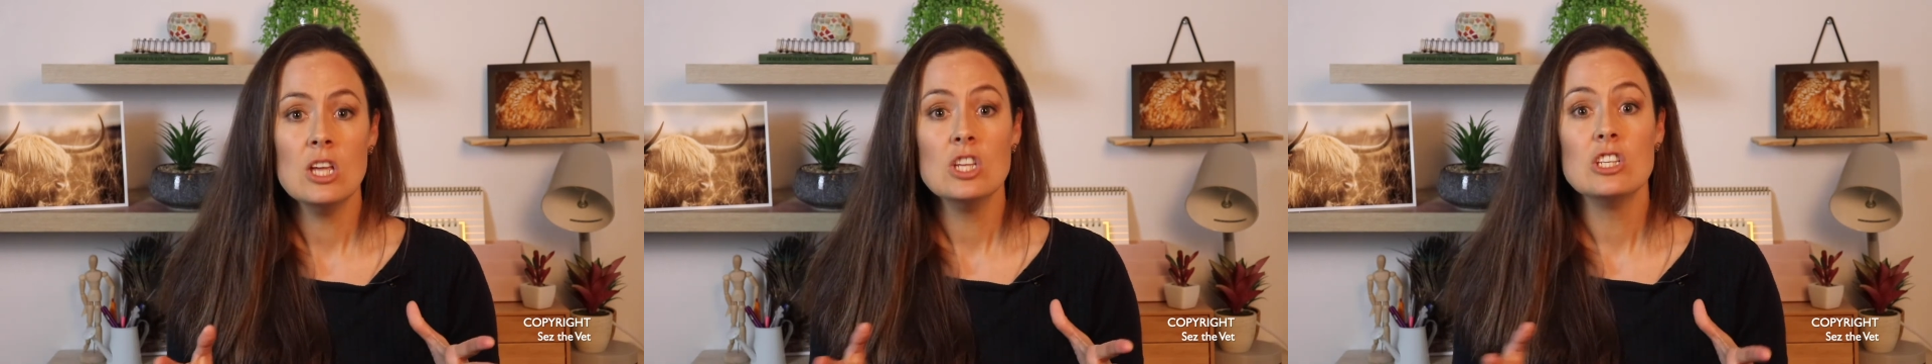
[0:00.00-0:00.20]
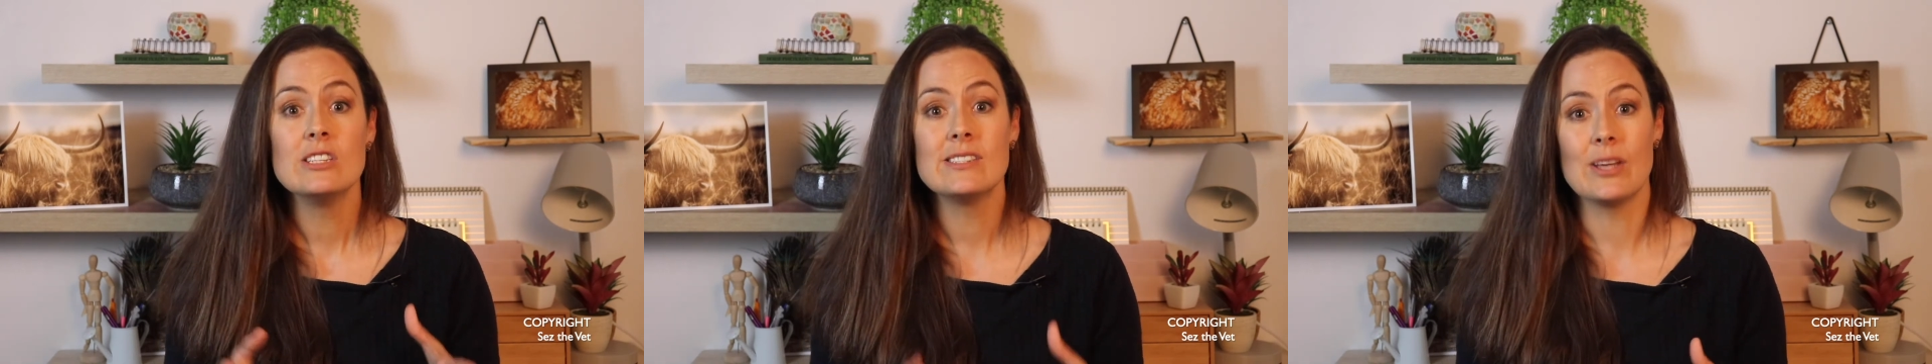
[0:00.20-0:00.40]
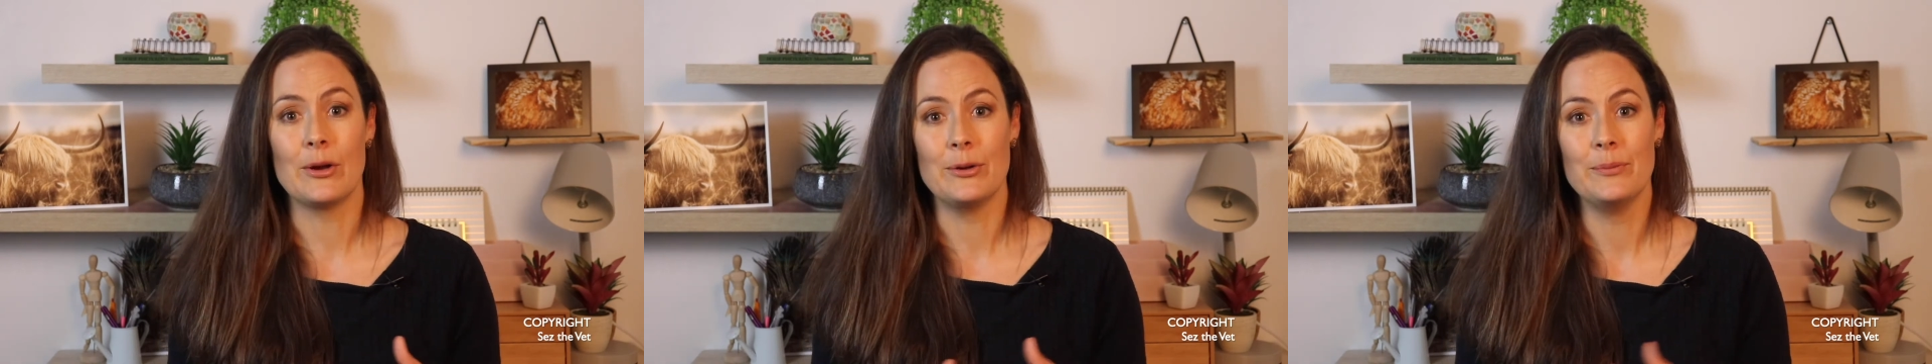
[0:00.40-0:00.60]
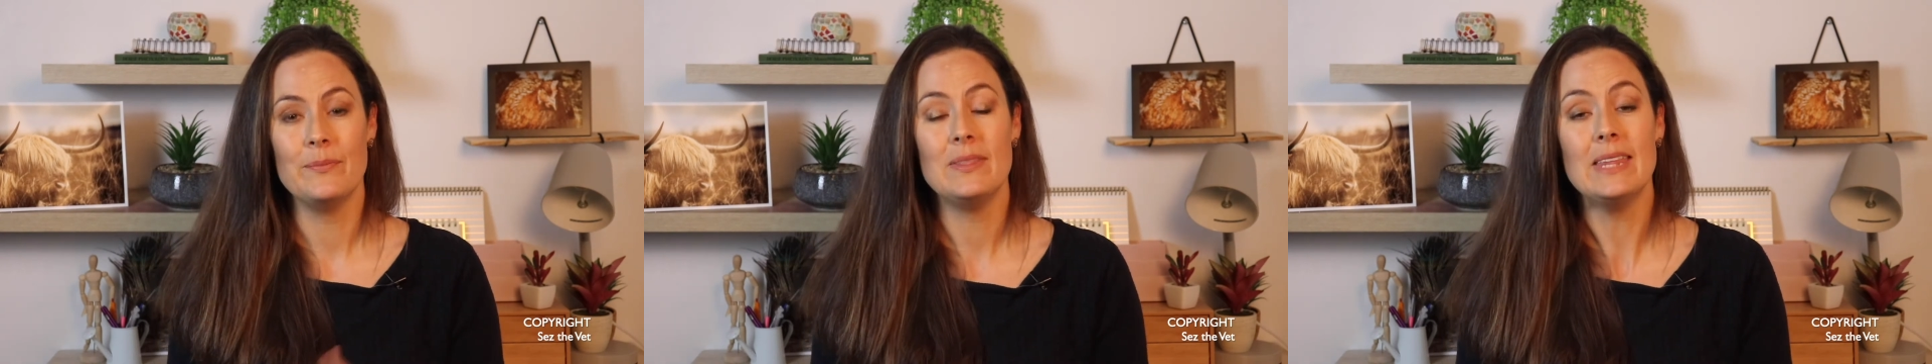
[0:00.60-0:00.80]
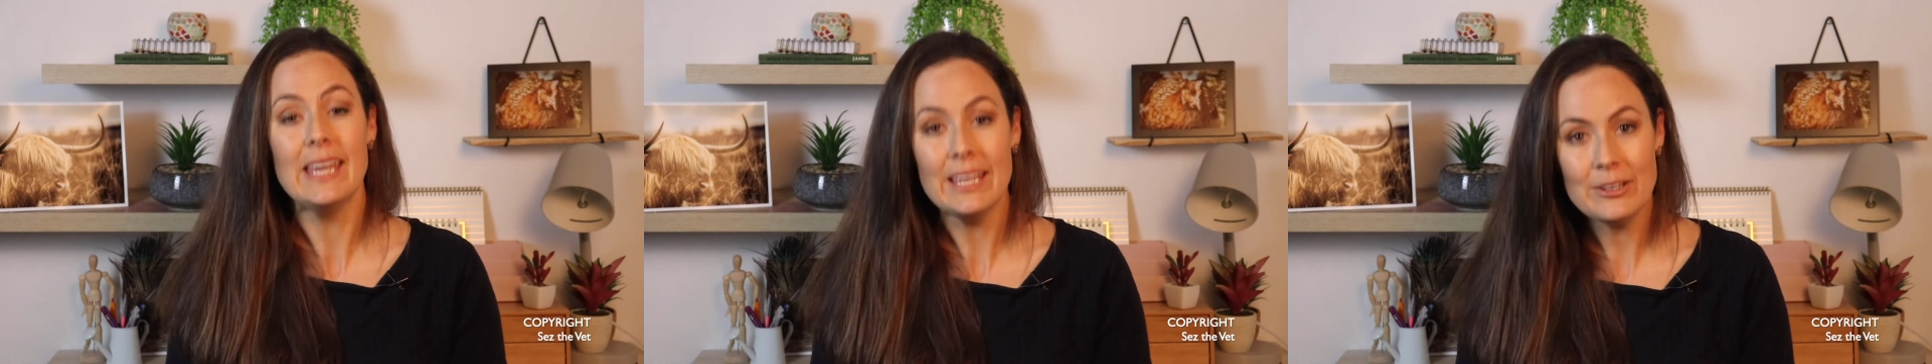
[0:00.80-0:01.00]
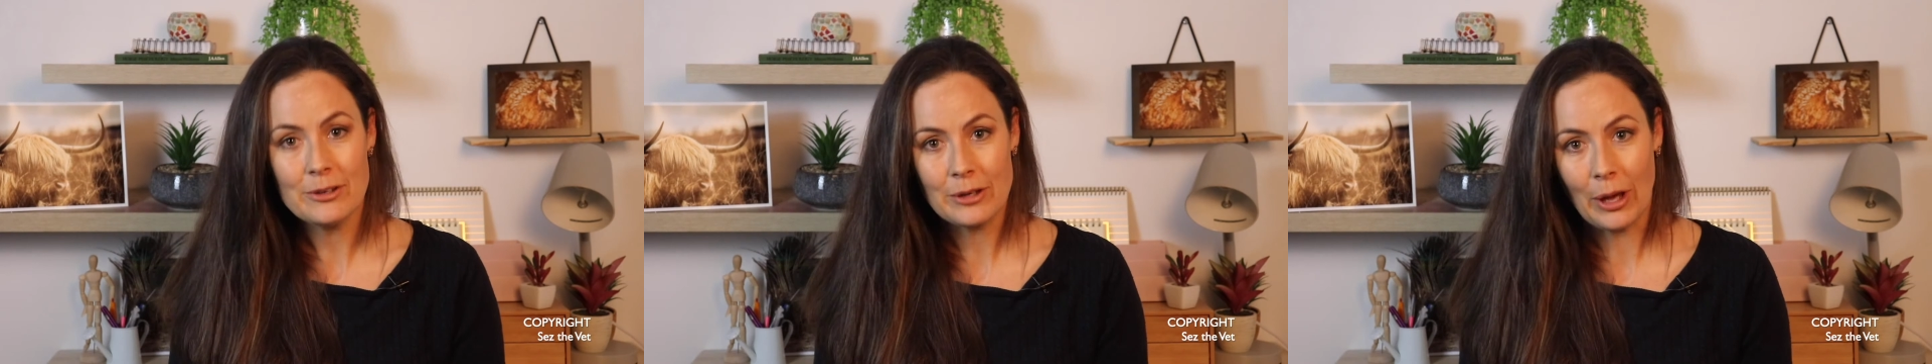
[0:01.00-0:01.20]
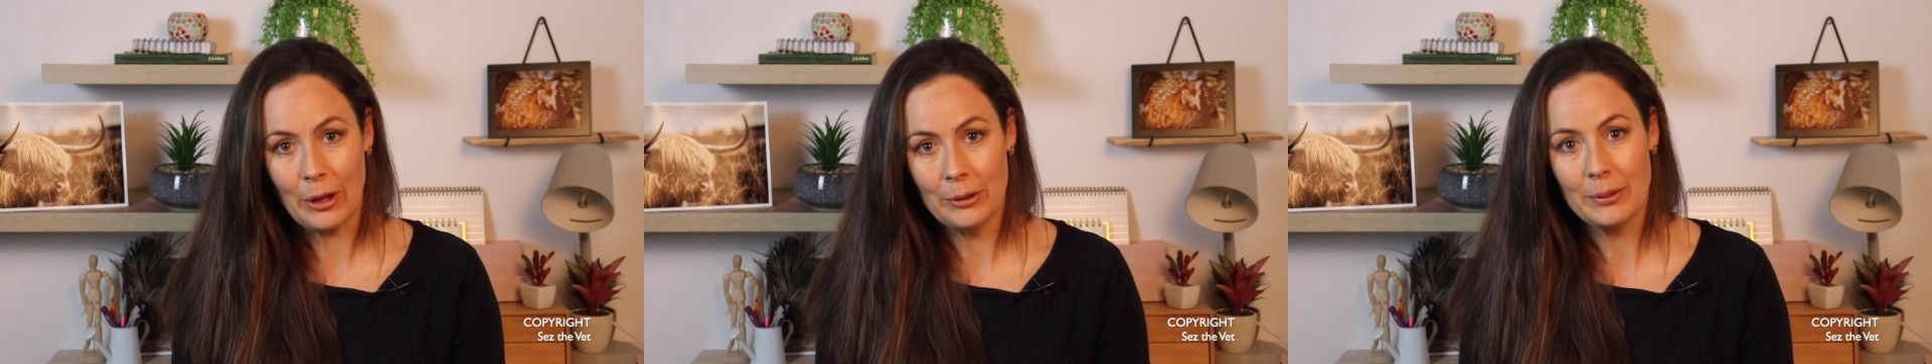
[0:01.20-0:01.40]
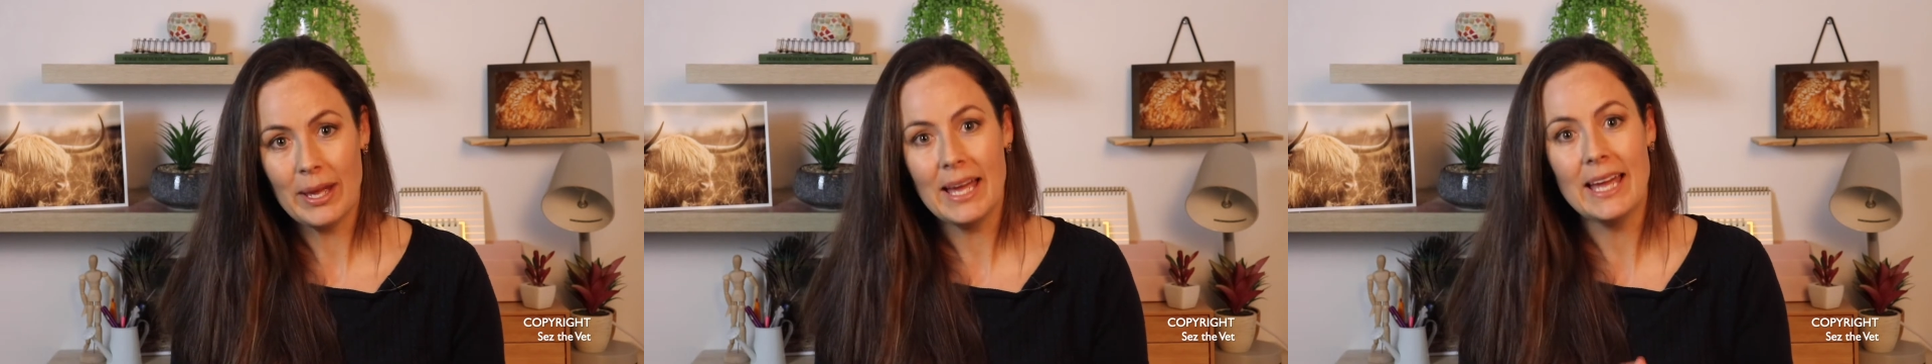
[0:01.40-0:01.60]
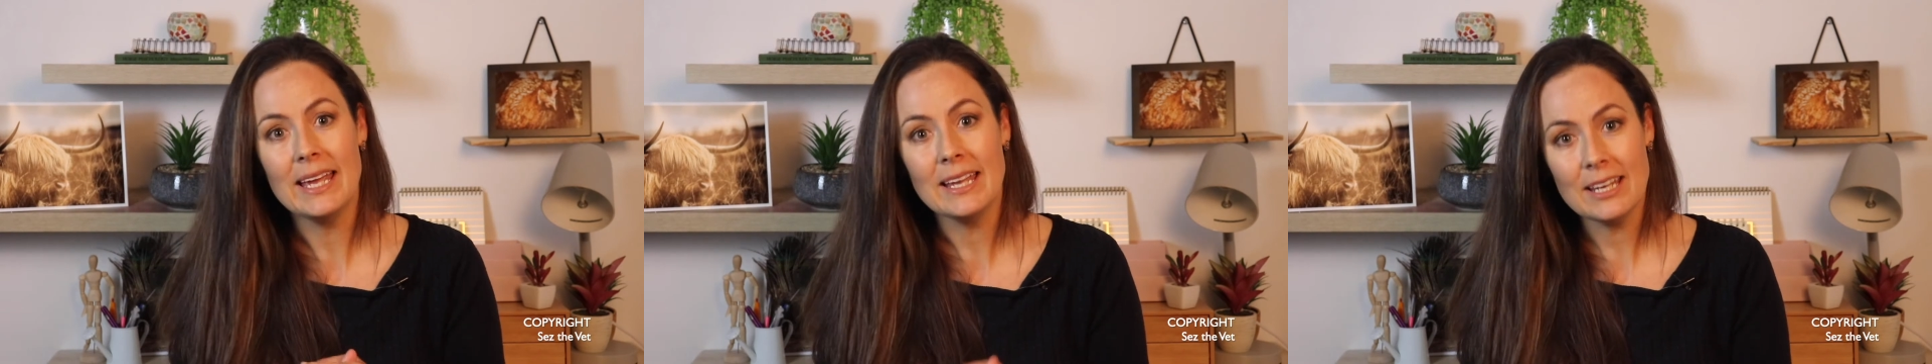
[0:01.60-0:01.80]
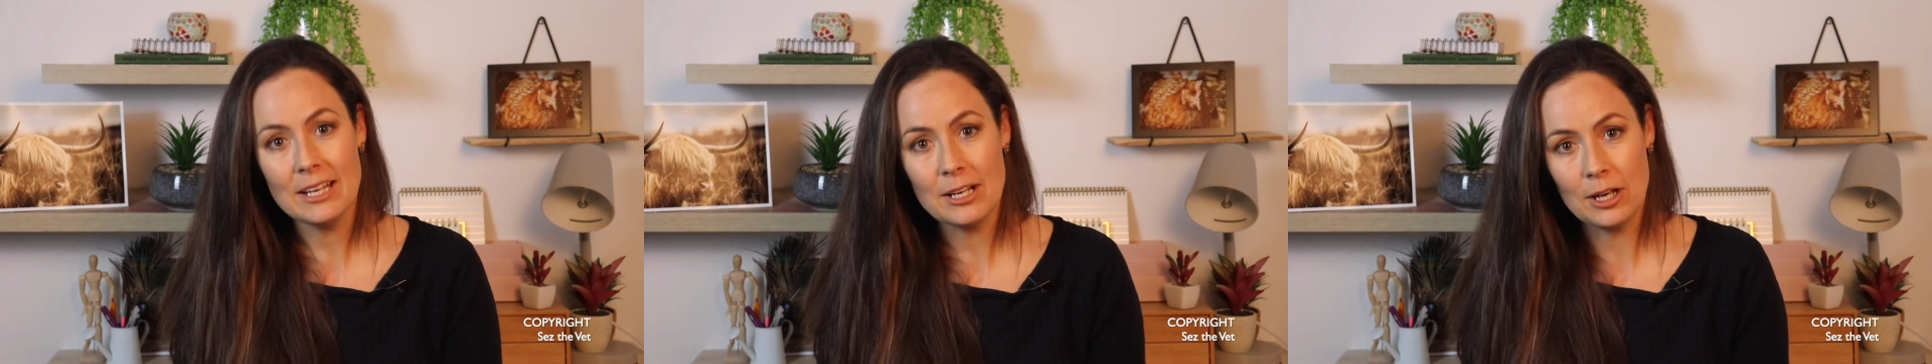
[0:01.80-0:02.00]
So there you go. In
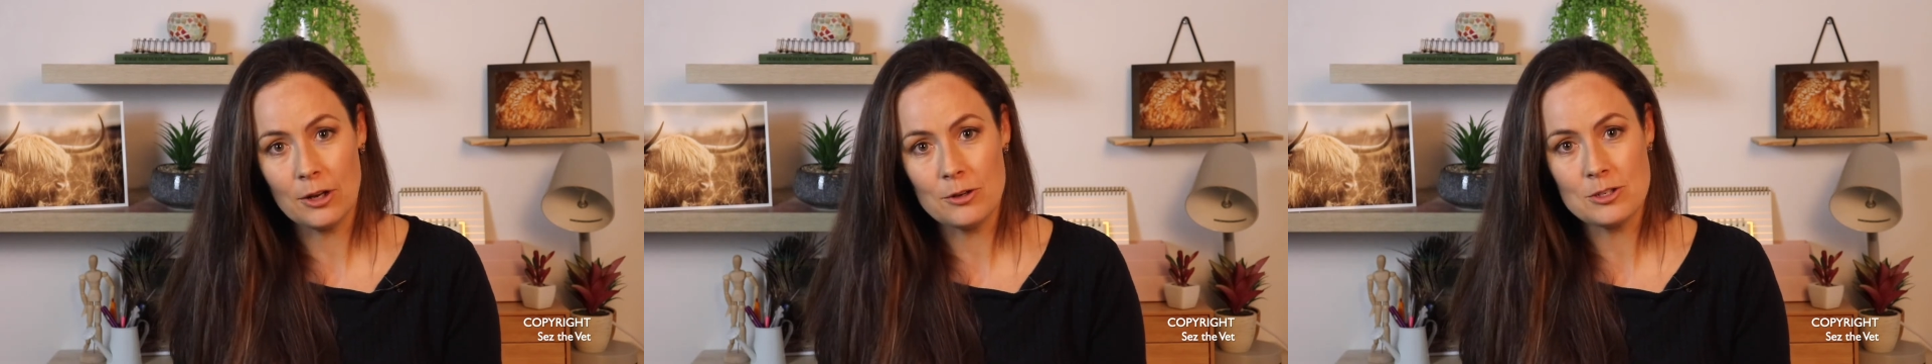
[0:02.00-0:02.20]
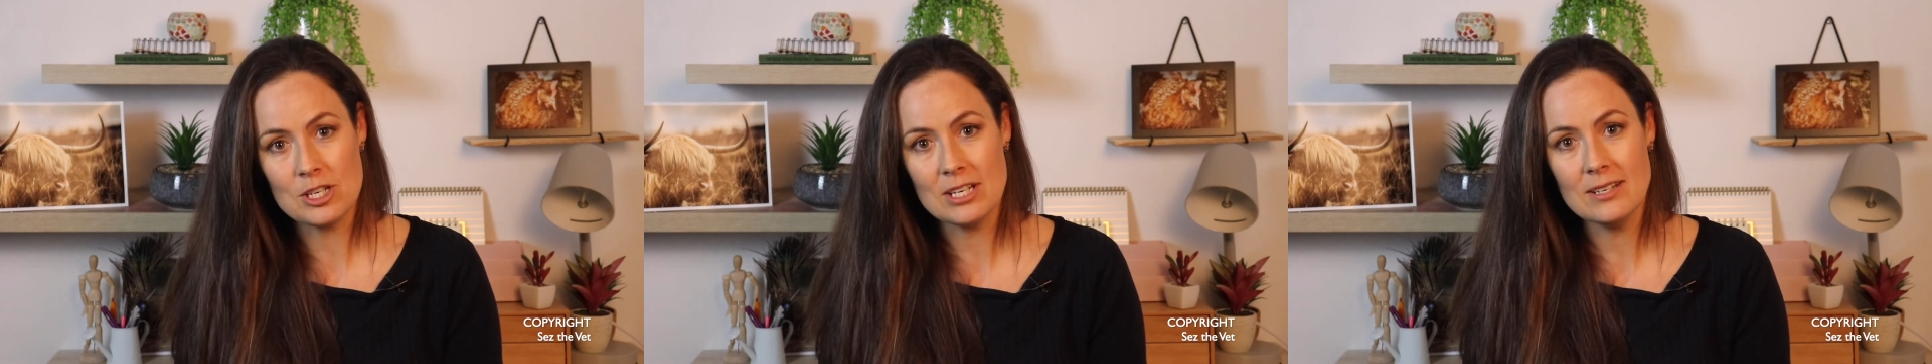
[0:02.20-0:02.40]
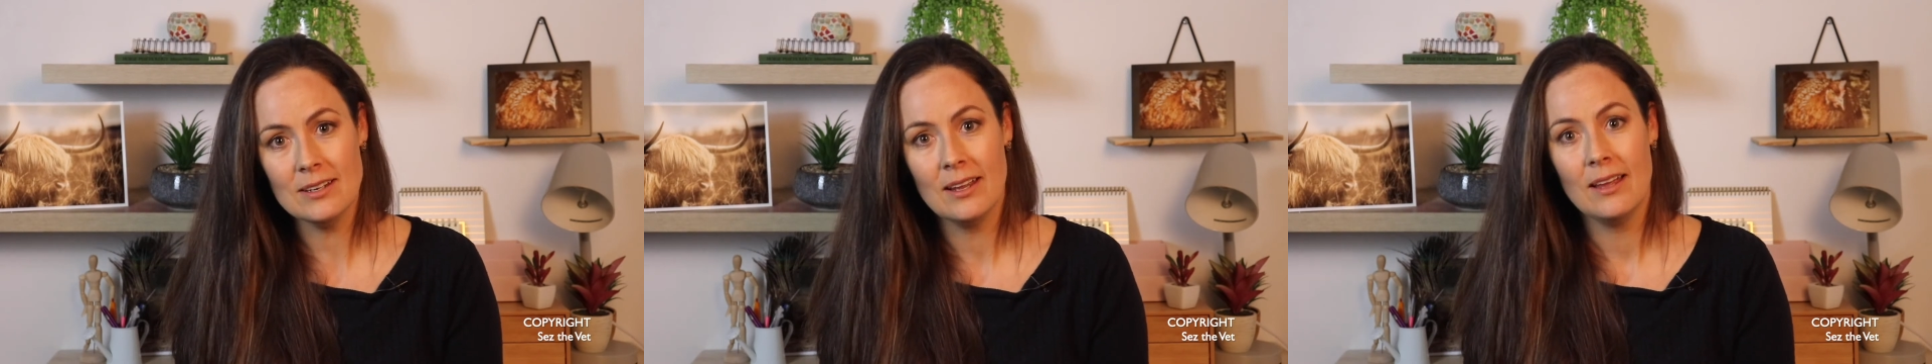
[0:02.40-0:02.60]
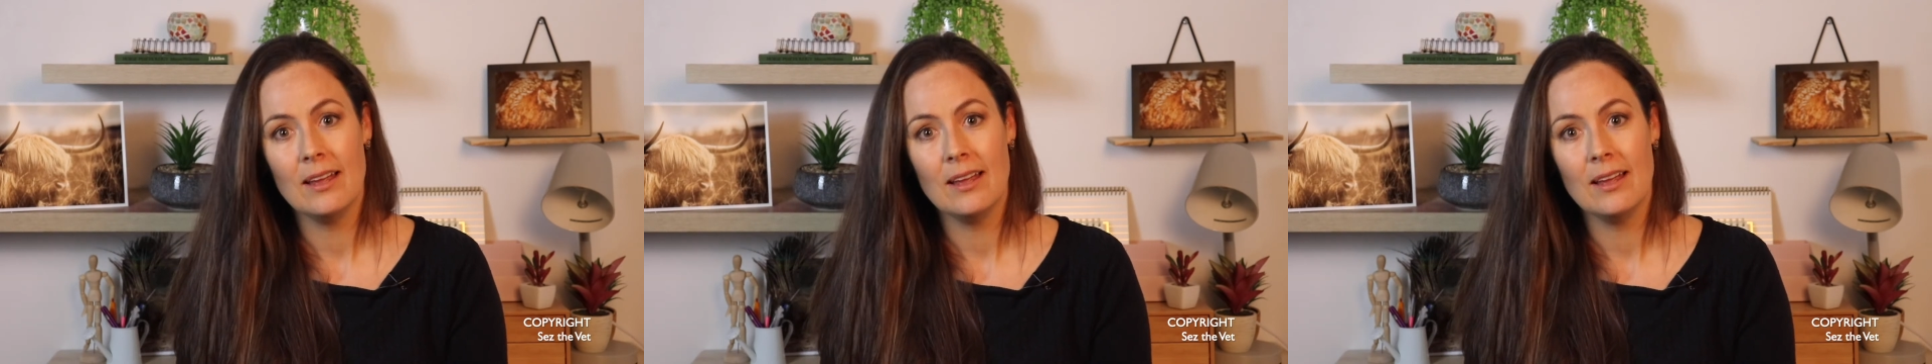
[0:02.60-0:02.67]
conclusion,